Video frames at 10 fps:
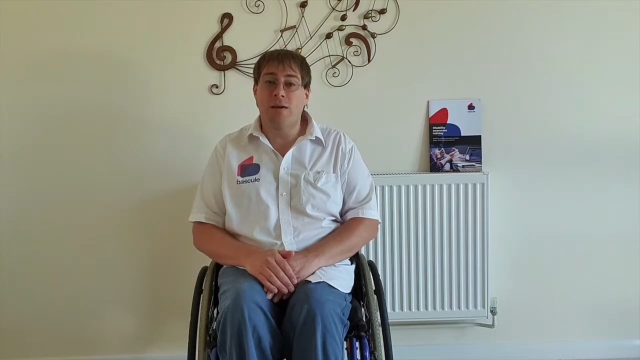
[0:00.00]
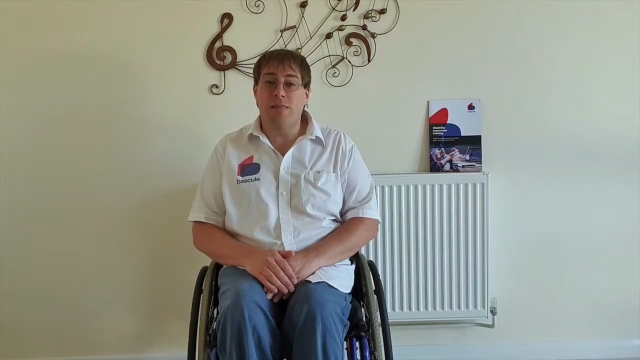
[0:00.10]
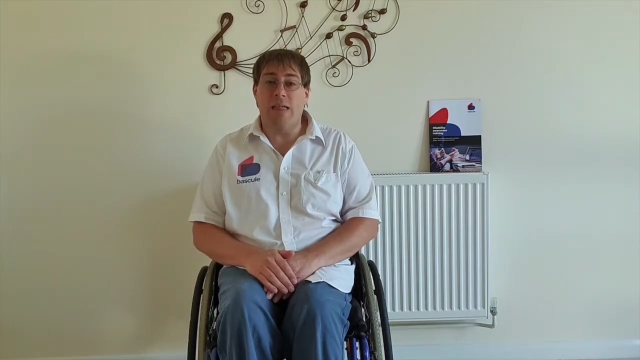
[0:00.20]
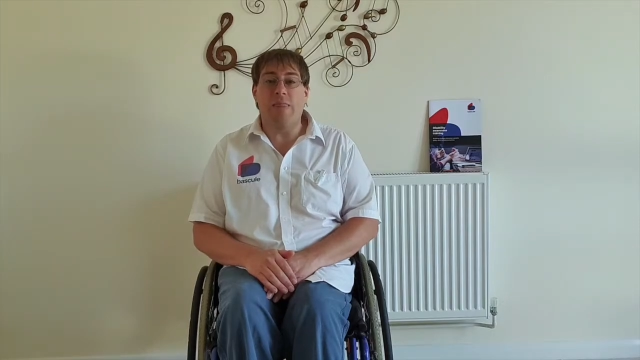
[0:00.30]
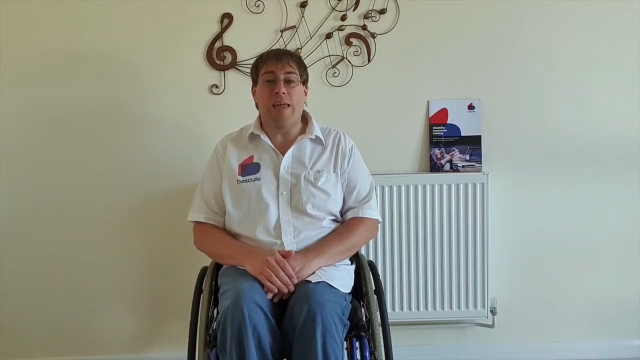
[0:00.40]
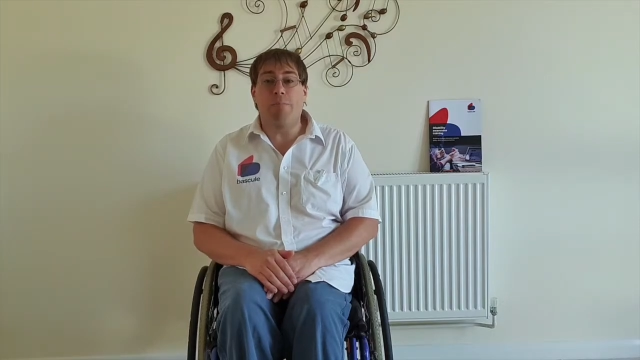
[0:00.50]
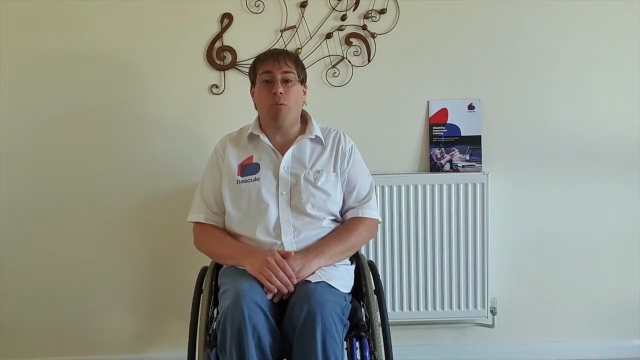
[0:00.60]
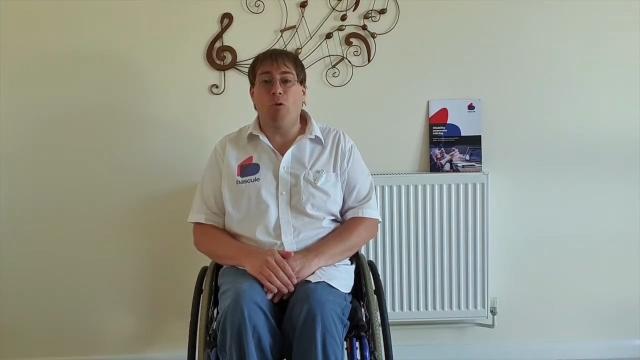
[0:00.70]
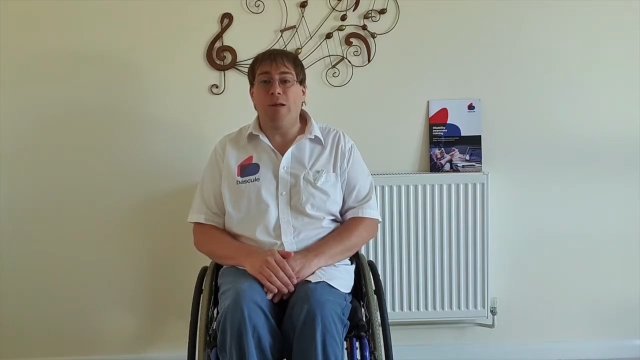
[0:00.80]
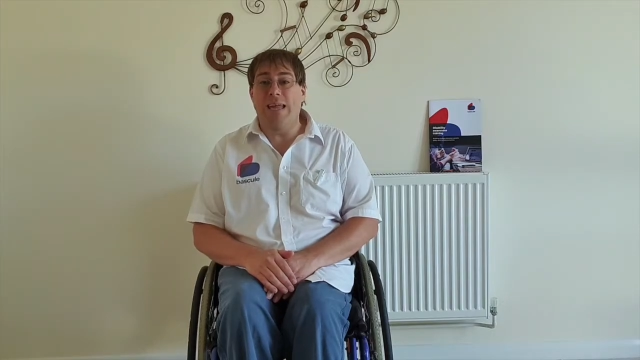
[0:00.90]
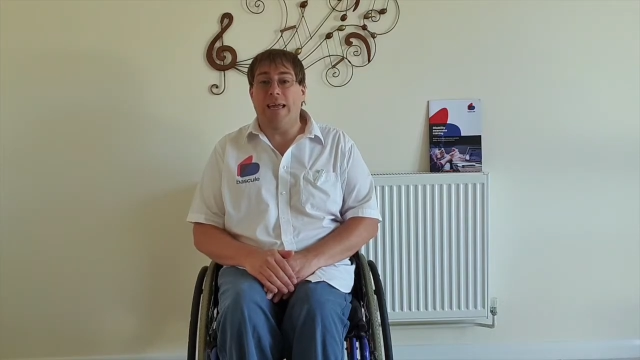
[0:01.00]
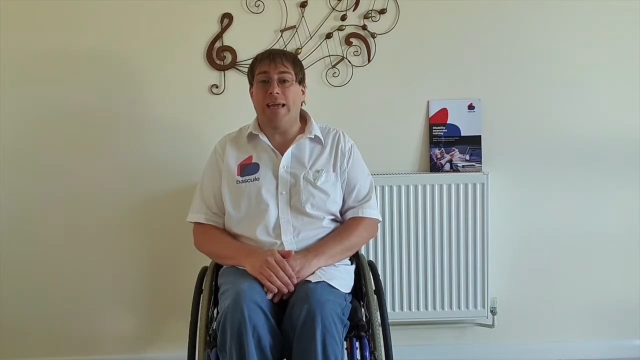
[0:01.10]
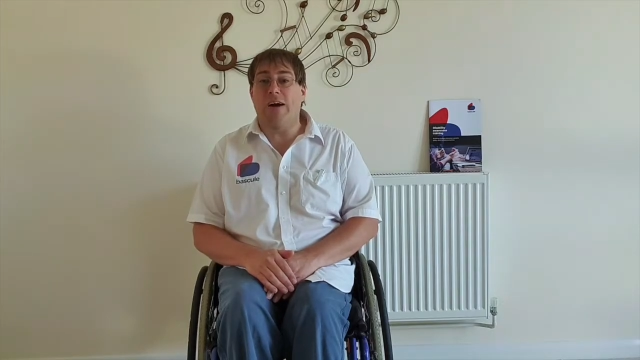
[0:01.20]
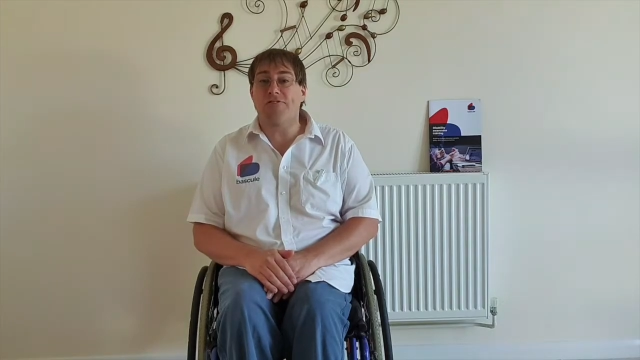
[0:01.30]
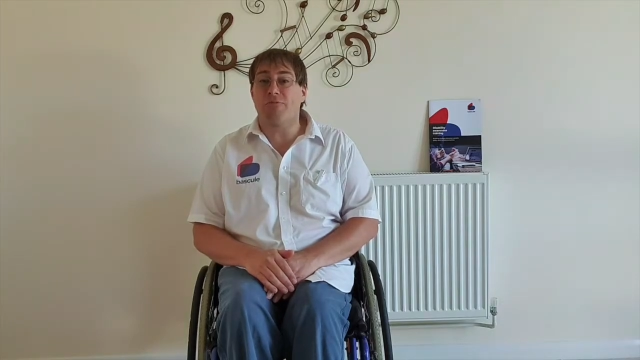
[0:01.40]
then the employee
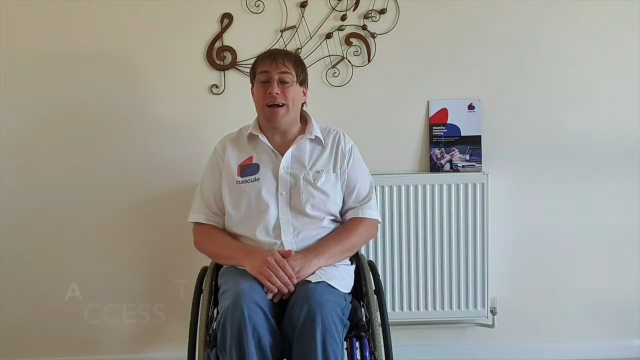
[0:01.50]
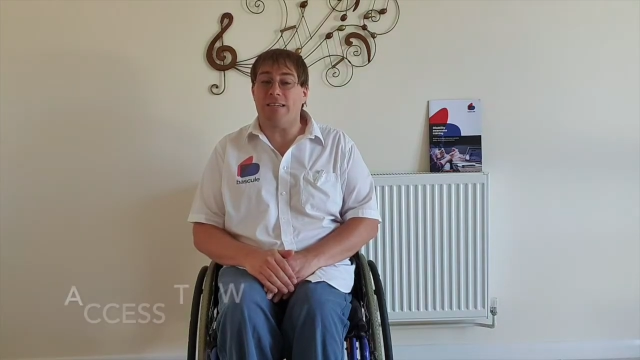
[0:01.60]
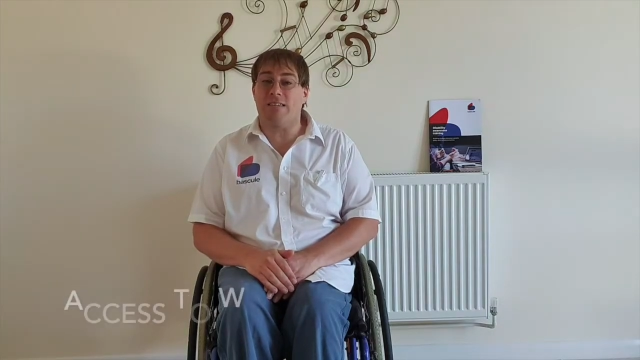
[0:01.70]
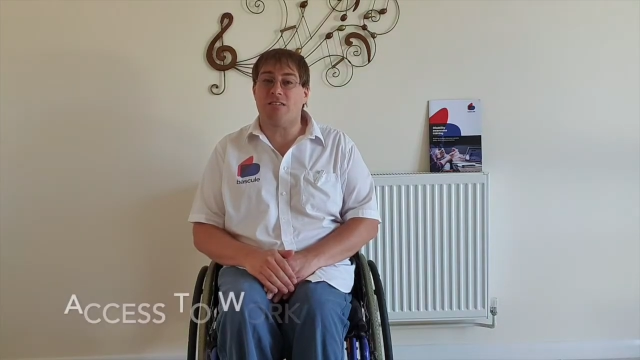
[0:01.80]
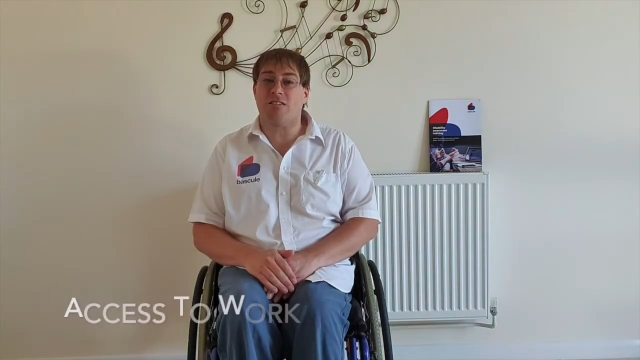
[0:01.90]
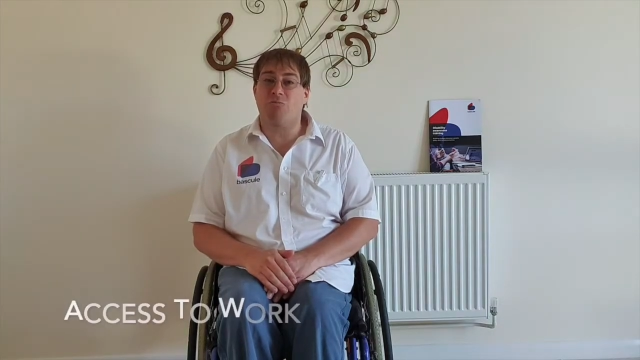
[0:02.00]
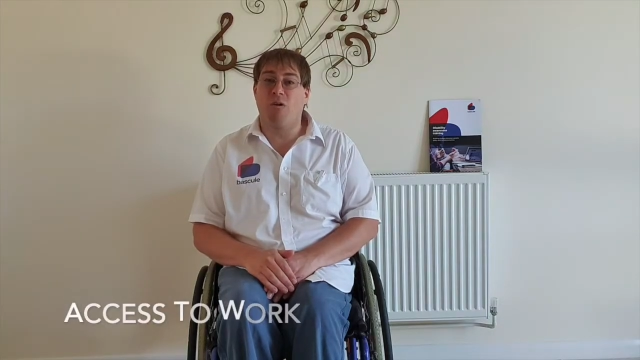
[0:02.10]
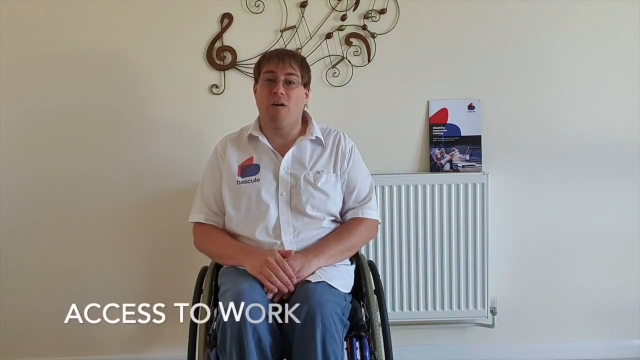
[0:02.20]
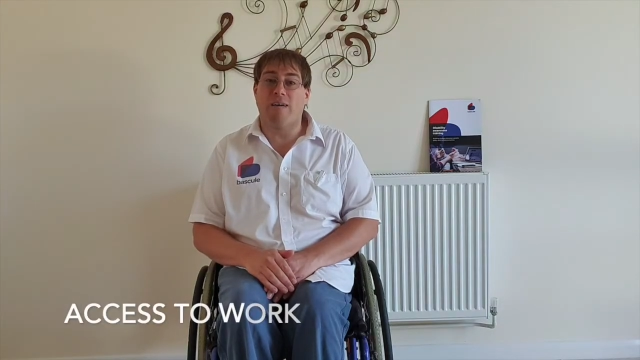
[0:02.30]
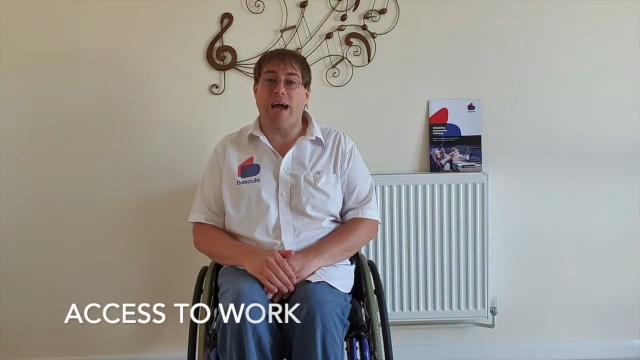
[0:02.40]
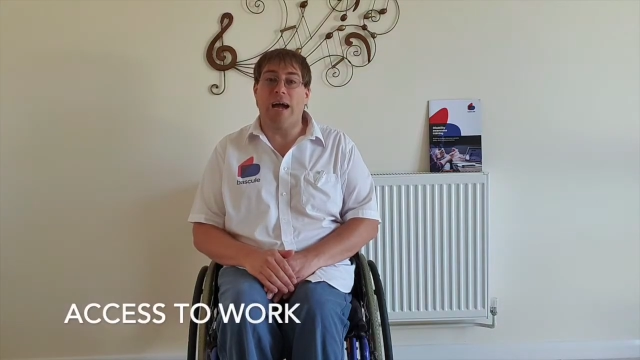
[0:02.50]
can go to Access to Work